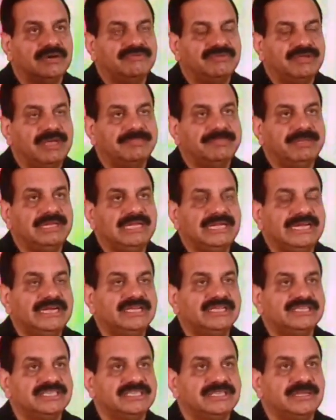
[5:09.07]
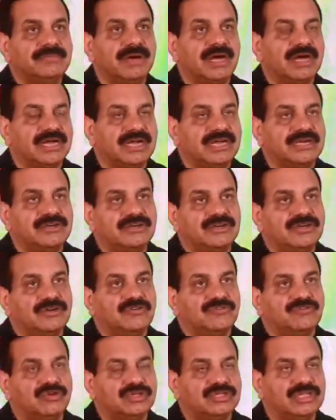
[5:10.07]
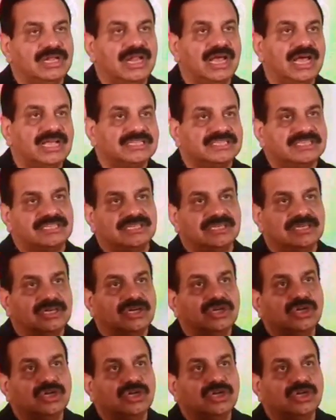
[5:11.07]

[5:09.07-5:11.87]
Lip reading: we have been leaders in the market for the last